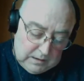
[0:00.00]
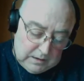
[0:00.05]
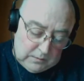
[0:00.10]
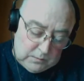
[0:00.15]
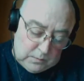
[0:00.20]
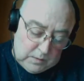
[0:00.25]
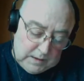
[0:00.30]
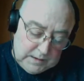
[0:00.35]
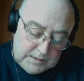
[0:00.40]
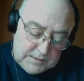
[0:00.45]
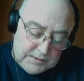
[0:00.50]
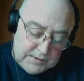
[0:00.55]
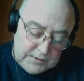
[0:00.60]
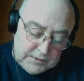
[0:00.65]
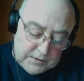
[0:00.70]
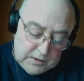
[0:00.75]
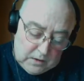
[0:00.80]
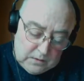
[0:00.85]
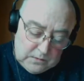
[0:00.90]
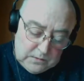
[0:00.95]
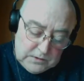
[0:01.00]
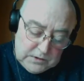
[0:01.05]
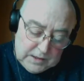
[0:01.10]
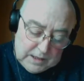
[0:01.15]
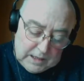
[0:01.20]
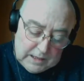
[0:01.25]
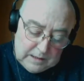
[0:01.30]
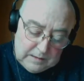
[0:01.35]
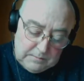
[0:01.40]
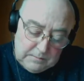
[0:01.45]
It wastes no
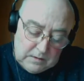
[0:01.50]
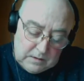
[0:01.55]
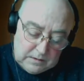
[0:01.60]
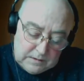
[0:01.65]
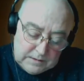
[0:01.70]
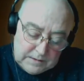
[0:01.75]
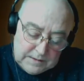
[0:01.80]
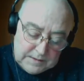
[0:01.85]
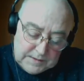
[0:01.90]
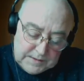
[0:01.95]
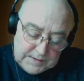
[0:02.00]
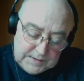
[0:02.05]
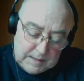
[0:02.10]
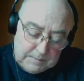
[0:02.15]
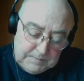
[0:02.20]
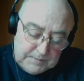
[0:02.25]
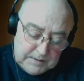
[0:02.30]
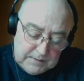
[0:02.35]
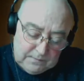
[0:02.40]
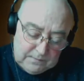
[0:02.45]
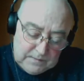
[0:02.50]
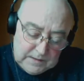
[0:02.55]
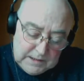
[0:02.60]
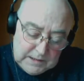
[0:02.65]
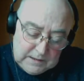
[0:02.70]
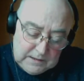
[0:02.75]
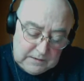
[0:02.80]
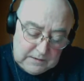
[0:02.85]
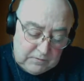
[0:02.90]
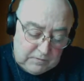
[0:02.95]
time on
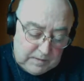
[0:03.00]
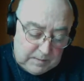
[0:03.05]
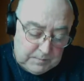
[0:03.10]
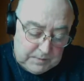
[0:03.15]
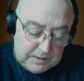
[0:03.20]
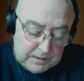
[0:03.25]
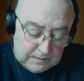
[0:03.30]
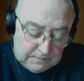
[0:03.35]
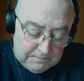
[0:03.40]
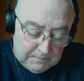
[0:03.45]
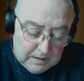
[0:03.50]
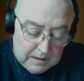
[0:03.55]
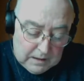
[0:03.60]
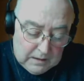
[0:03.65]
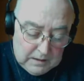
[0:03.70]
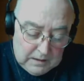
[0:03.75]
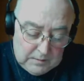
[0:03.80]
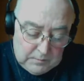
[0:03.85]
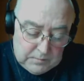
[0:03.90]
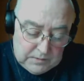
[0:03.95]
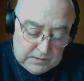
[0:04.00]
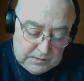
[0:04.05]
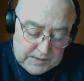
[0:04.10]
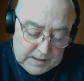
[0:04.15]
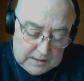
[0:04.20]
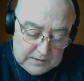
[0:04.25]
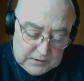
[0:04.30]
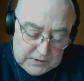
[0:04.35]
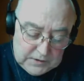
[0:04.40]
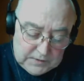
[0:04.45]
deceptively creeping,
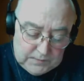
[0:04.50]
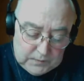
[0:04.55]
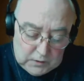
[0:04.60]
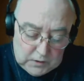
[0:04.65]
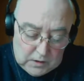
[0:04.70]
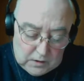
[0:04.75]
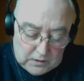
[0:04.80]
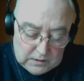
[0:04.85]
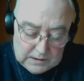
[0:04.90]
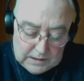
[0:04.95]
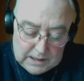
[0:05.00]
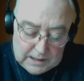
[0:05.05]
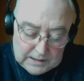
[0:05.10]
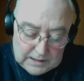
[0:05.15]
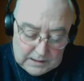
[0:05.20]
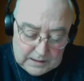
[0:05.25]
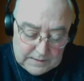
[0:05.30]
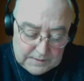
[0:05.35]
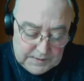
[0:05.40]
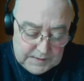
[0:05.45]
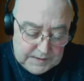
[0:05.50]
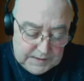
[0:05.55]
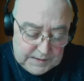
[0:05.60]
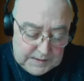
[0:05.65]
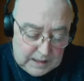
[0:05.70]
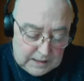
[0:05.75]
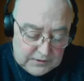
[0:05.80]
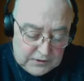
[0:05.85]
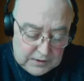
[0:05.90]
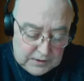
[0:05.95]
presents full on like a
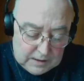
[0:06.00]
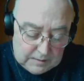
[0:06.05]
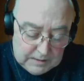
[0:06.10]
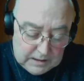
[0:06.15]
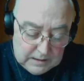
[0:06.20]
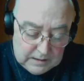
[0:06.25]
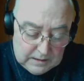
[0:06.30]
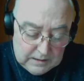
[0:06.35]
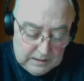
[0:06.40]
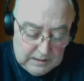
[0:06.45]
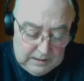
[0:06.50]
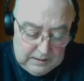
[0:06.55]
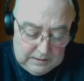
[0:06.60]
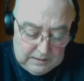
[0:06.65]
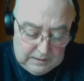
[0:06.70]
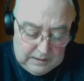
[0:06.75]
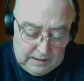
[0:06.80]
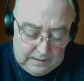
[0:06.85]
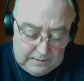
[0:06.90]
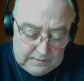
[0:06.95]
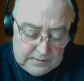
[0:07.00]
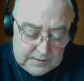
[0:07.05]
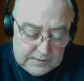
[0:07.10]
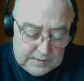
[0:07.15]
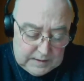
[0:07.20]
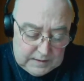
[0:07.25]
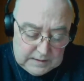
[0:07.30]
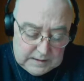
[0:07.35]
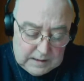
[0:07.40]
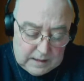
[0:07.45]
sledgehammer,
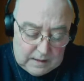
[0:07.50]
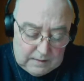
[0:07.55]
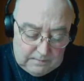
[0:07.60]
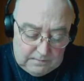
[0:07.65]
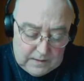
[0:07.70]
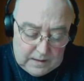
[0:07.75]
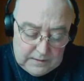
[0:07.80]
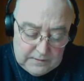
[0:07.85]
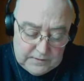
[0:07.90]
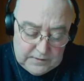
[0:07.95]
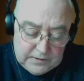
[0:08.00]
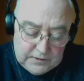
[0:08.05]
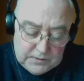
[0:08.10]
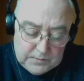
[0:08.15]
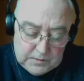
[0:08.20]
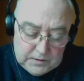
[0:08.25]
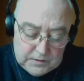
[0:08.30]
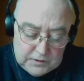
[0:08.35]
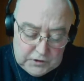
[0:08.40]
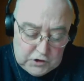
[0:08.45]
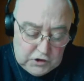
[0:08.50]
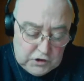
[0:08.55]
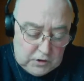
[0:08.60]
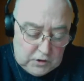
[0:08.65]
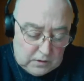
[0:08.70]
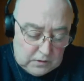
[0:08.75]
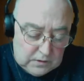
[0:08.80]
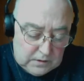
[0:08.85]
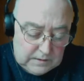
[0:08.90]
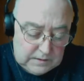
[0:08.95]
gains its advantage with
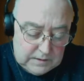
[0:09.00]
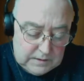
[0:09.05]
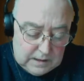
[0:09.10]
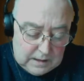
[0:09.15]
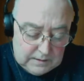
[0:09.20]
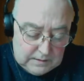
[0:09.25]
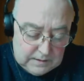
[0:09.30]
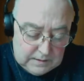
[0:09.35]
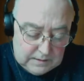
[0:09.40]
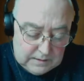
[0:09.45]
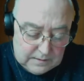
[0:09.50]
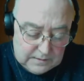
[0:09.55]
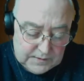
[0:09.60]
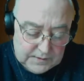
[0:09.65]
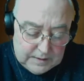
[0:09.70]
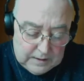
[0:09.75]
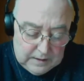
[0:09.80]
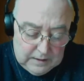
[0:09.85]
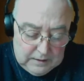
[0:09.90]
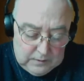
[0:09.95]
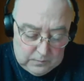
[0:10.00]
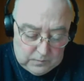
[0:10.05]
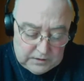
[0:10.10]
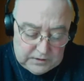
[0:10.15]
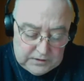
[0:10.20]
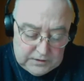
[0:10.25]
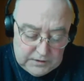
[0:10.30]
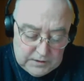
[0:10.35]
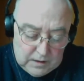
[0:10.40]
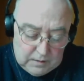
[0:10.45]
shock tactics,
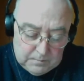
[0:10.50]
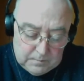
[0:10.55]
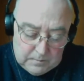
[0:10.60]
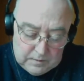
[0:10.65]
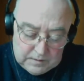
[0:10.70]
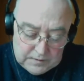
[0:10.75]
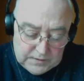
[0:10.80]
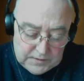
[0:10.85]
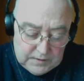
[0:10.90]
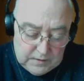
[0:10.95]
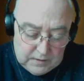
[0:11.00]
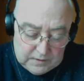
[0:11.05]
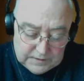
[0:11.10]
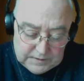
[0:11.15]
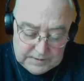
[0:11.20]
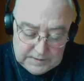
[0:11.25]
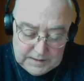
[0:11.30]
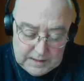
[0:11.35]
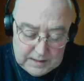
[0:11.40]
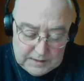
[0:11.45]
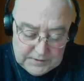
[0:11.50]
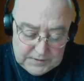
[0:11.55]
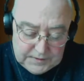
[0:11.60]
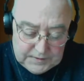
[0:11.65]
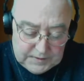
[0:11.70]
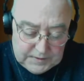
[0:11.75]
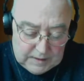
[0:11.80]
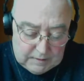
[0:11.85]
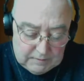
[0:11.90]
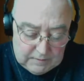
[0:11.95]
with numbers not
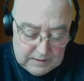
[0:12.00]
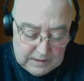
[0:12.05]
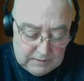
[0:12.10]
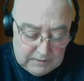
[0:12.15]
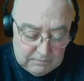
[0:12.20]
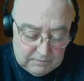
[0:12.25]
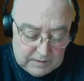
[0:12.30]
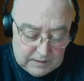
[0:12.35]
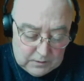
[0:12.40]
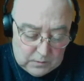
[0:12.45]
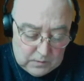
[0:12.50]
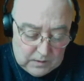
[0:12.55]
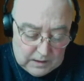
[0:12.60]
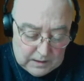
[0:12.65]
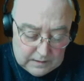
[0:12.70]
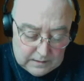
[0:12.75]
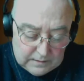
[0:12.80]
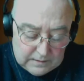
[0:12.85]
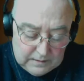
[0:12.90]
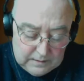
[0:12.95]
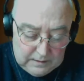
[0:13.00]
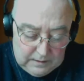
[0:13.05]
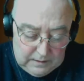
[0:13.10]
necessarily required,